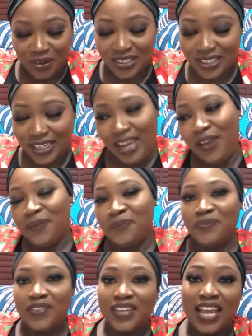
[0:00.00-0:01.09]
But yeah,
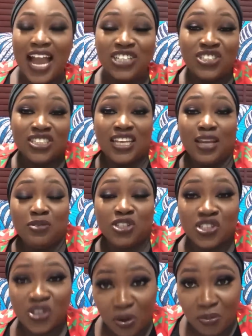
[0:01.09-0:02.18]
I just said, let me
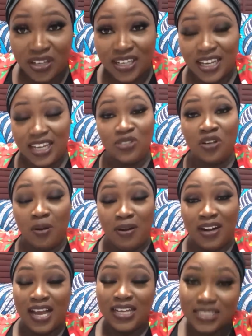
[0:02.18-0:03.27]
just come on here. Let's talk
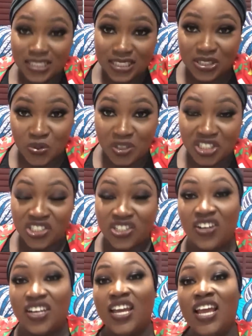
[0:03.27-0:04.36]
about Cassie's
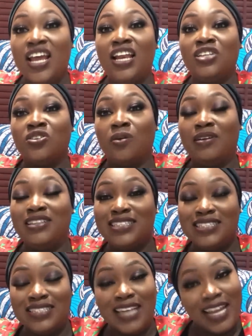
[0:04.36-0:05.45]
situation. Let's talk about
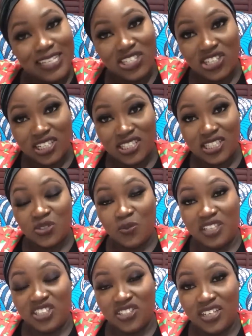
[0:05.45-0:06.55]
this side chick
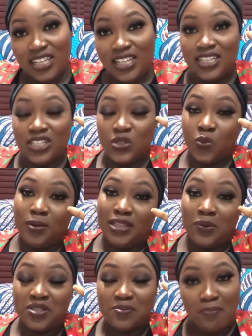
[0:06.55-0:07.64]
situation. And then this
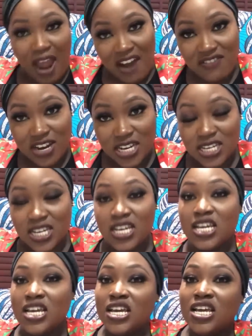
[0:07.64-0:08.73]
woman that was married,
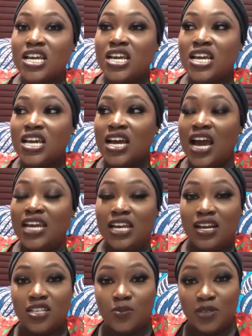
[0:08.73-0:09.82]

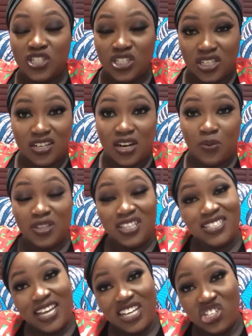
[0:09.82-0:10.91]
and her husband cheated on her with
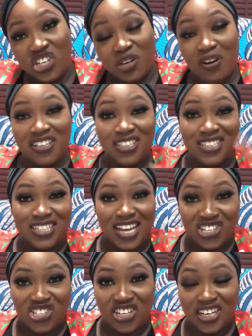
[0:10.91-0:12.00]
the side chick, married the
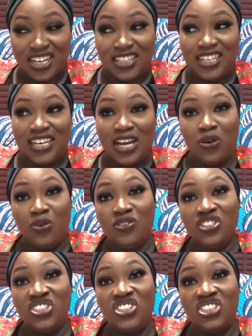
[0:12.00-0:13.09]
side chick, and then now
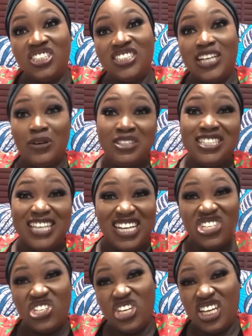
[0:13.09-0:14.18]
she's now the
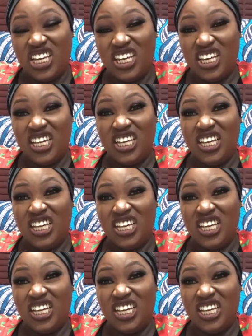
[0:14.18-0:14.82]
side chick.